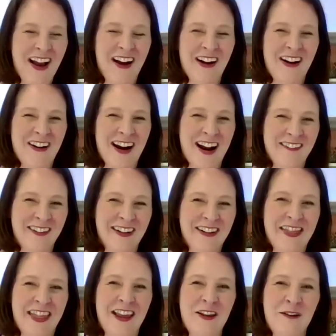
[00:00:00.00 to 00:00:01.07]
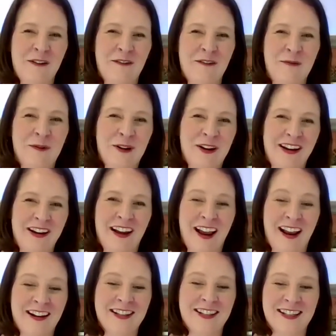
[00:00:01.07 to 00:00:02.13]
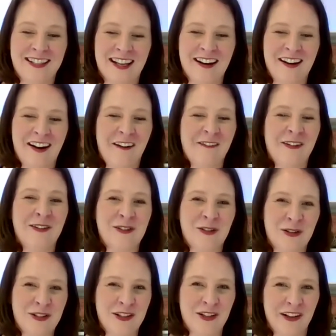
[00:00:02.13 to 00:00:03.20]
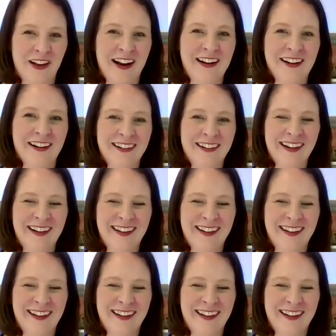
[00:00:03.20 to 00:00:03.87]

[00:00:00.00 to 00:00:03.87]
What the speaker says: All right. Well, thank you, everybody. And as I said, I will talk to you later.